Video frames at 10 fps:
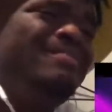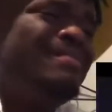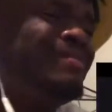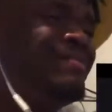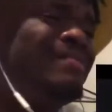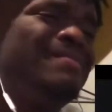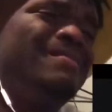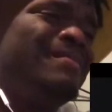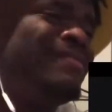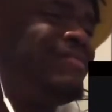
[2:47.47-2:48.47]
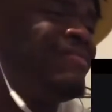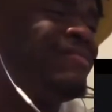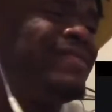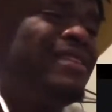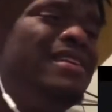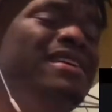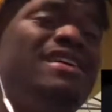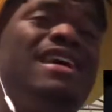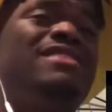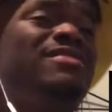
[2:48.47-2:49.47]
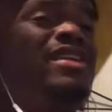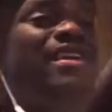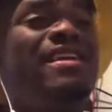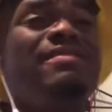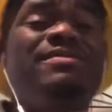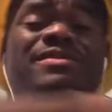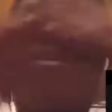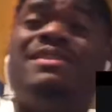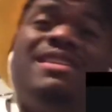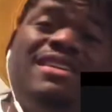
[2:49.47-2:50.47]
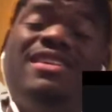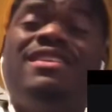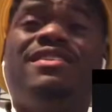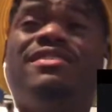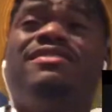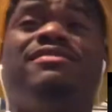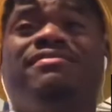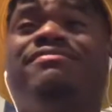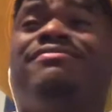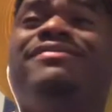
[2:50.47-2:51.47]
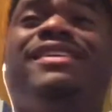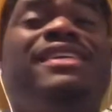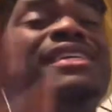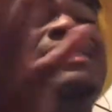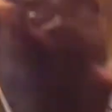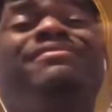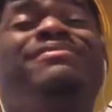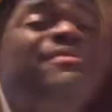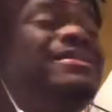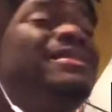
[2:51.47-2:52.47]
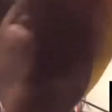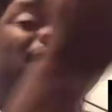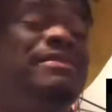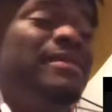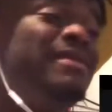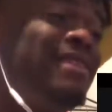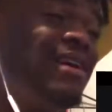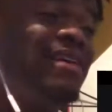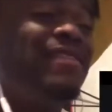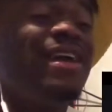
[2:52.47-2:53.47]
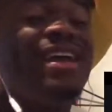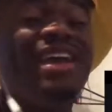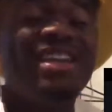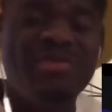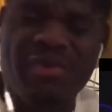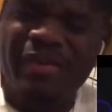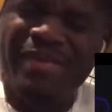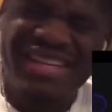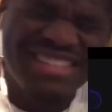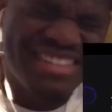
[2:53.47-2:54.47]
I do not know what I want. I do not know what I need. People keep giving me love and they want me to